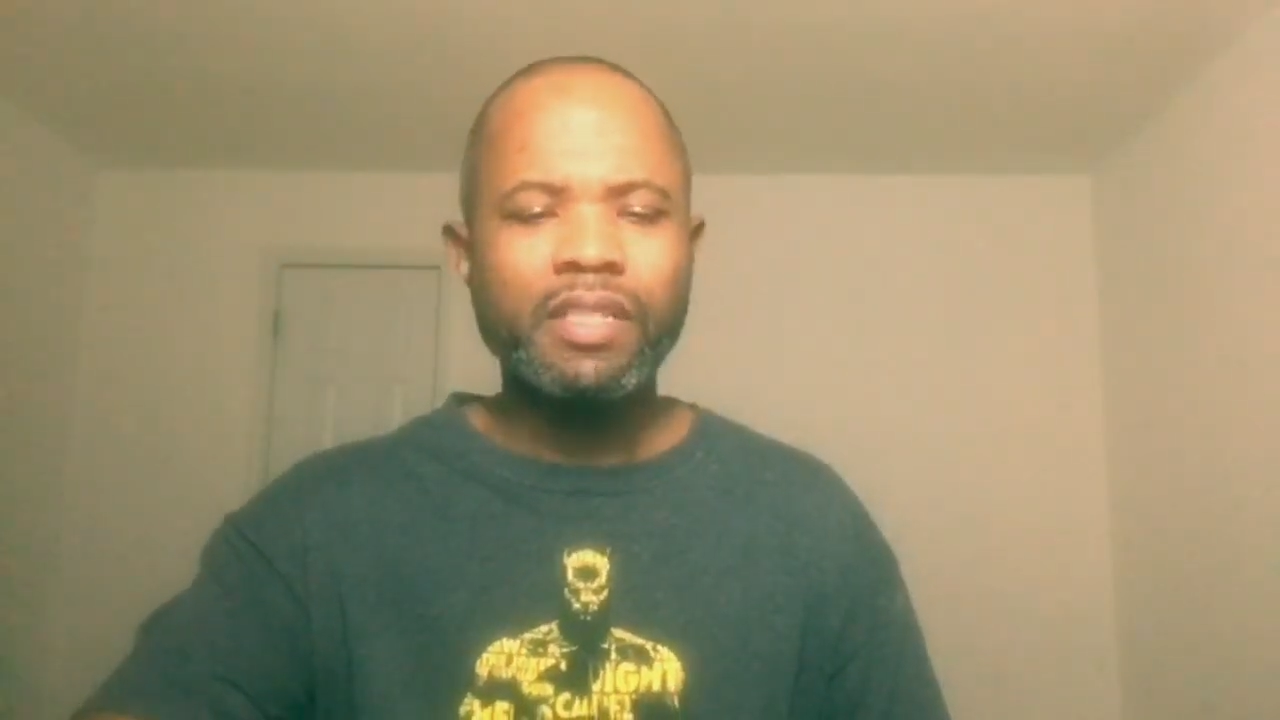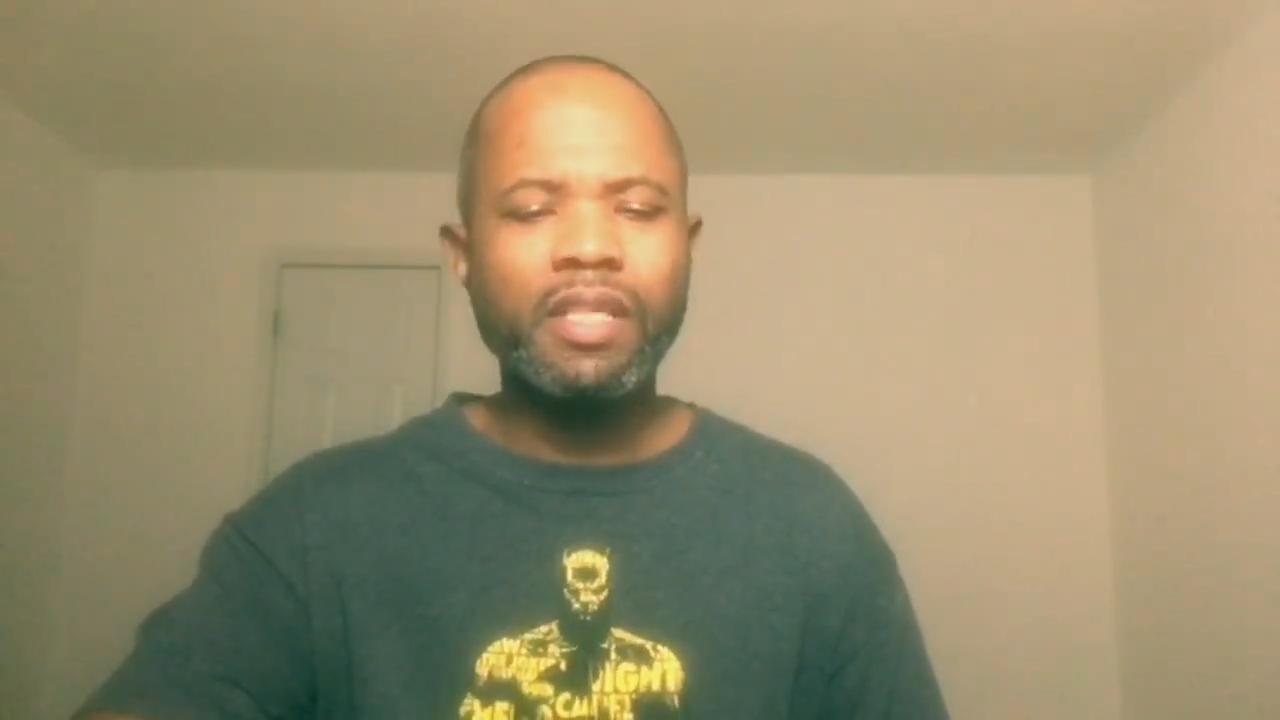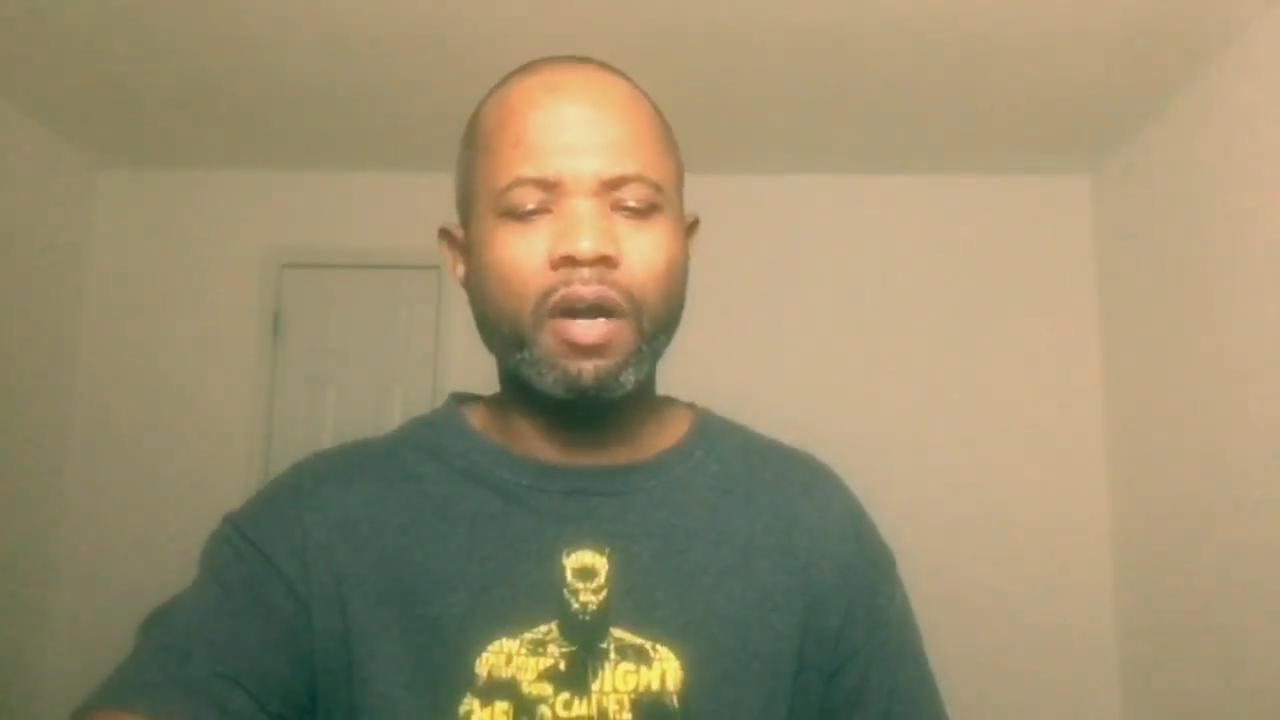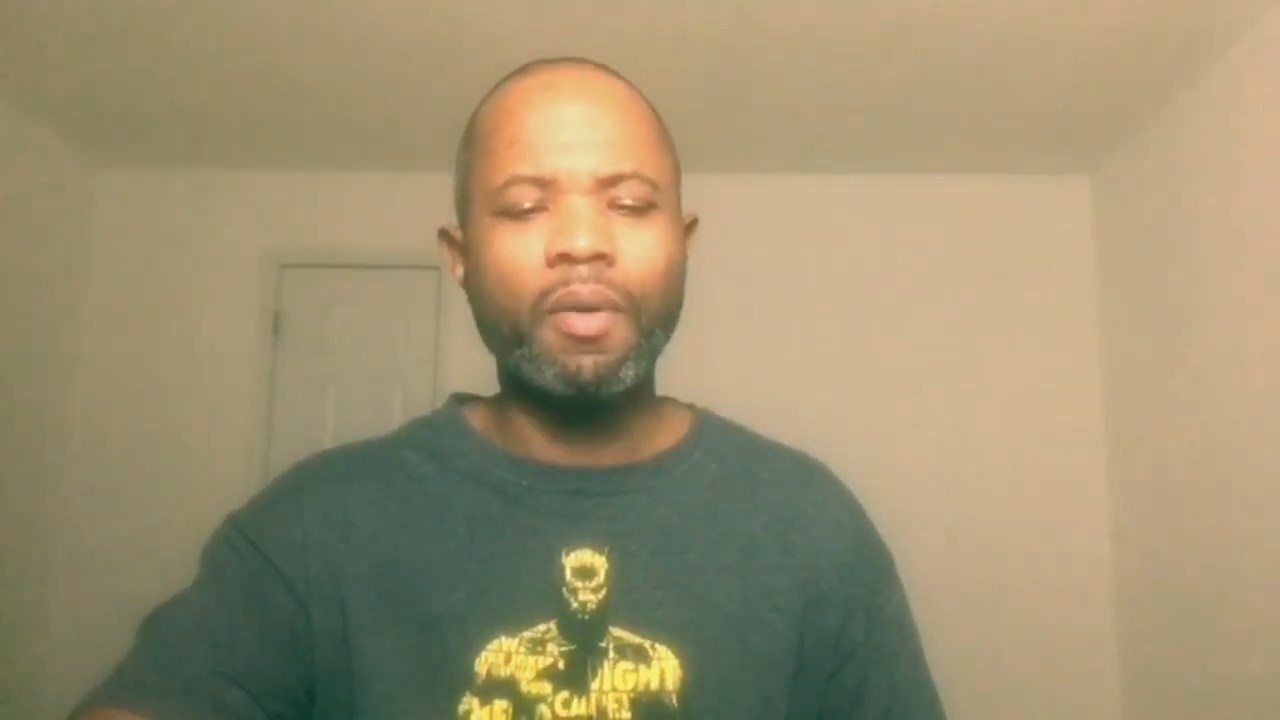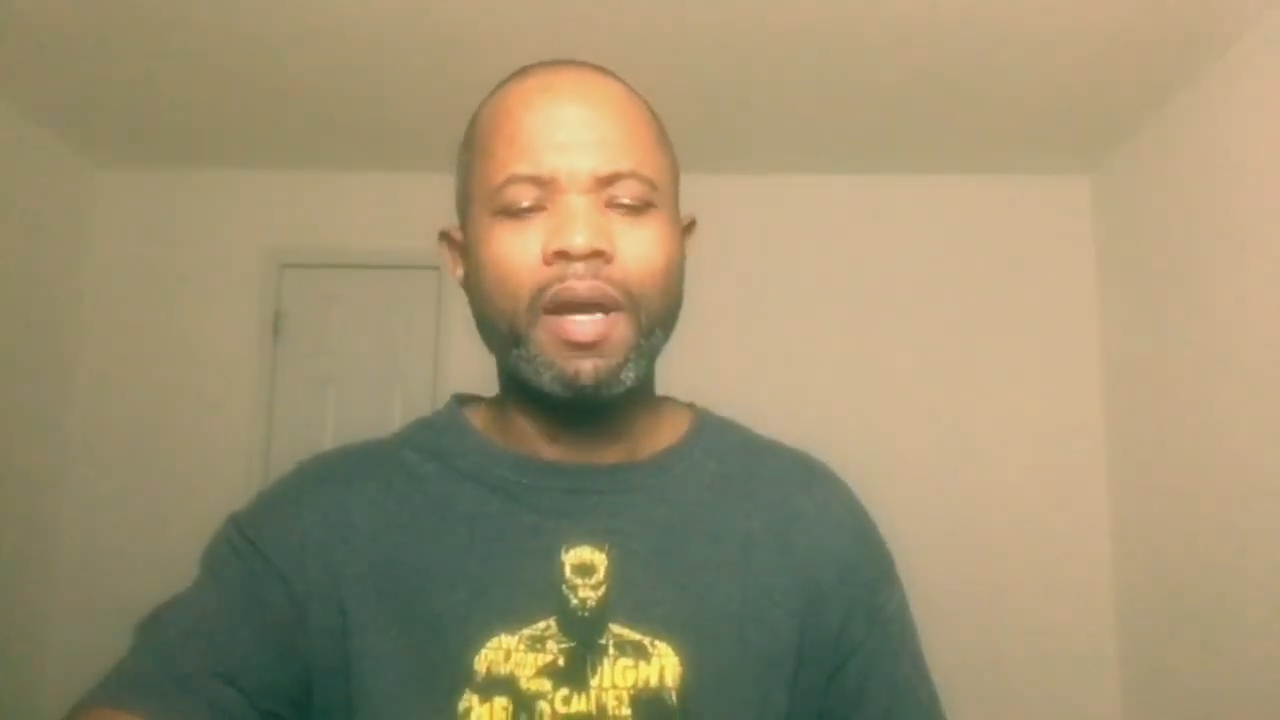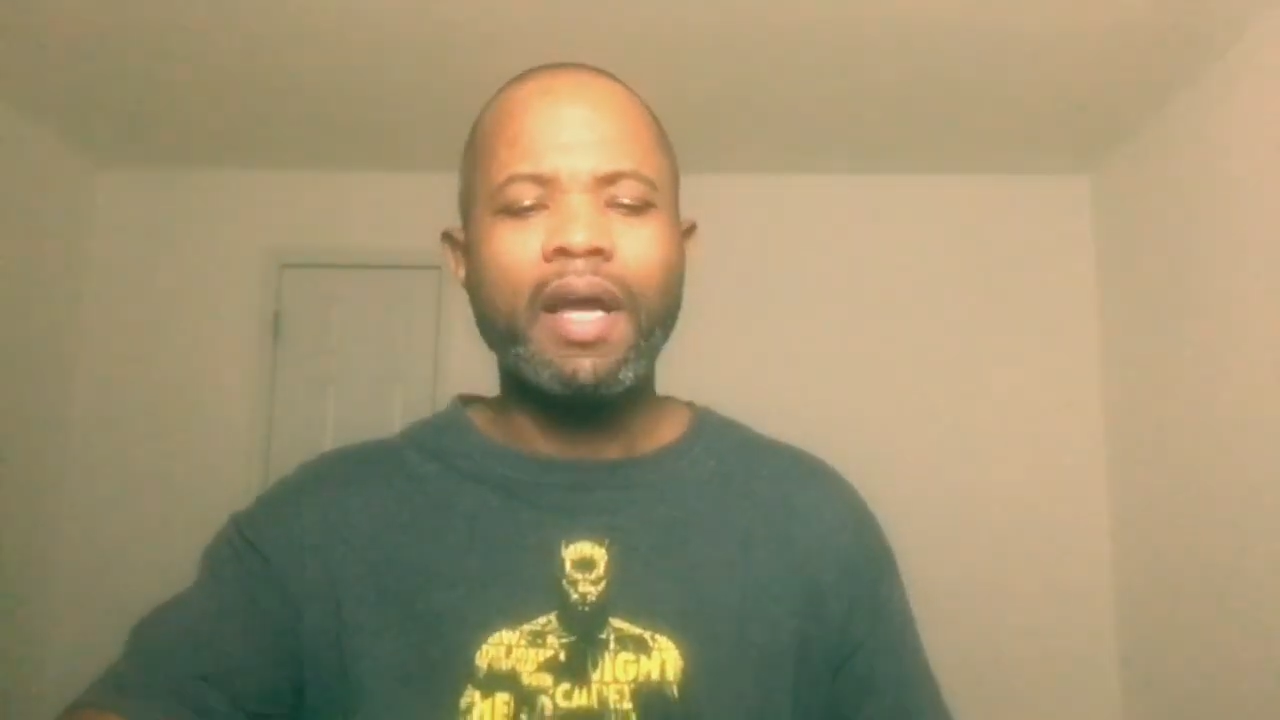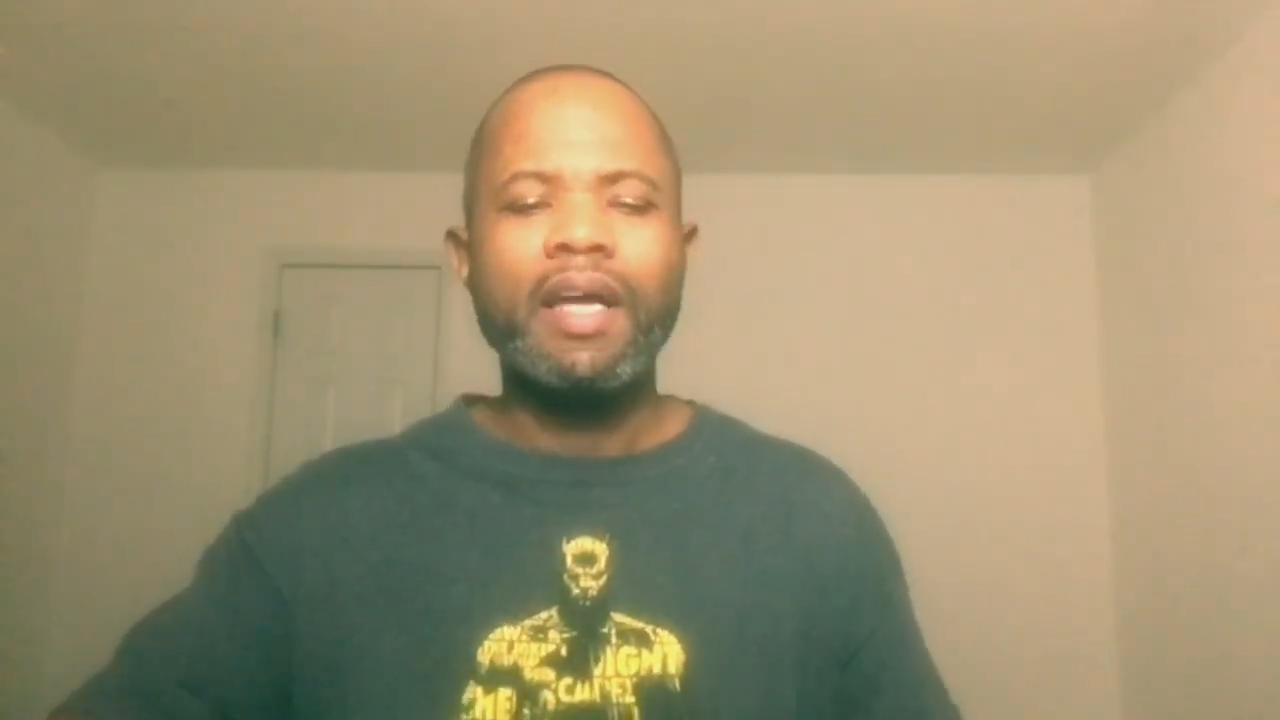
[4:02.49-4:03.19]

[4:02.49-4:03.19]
So